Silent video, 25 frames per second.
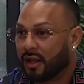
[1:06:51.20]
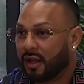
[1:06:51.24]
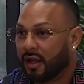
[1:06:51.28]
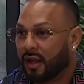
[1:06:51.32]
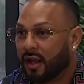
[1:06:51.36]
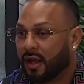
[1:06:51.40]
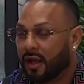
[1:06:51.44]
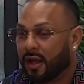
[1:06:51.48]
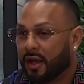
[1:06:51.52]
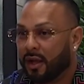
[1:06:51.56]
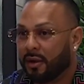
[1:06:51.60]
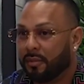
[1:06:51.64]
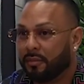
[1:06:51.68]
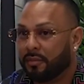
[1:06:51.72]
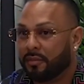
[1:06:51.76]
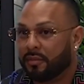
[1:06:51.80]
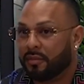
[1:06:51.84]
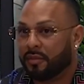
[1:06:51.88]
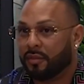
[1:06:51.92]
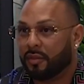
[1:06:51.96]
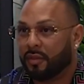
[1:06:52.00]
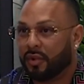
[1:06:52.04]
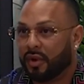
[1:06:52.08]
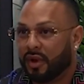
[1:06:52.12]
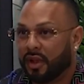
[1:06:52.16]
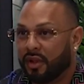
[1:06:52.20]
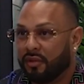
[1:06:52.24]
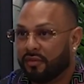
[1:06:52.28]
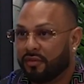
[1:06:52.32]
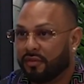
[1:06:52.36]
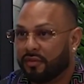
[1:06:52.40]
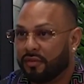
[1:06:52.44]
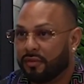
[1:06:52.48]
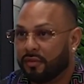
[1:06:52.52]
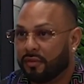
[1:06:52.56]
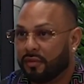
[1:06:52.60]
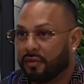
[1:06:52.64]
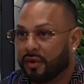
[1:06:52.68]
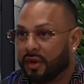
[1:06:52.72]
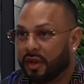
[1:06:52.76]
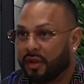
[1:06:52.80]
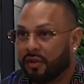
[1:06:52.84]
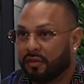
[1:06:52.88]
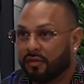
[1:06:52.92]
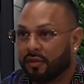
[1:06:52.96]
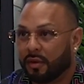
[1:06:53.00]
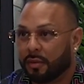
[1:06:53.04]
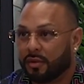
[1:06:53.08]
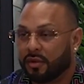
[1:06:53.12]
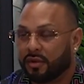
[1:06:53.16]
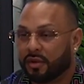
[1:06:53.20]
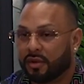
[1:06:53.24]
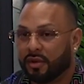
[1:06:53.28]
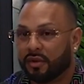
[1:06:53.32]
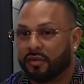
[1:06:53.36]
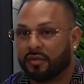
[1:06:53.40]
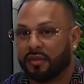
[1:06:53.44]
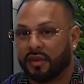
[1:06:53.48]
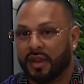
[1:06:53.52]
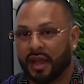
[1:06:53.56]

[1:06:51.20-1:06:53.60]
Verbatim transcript: Um, what I've what I've observed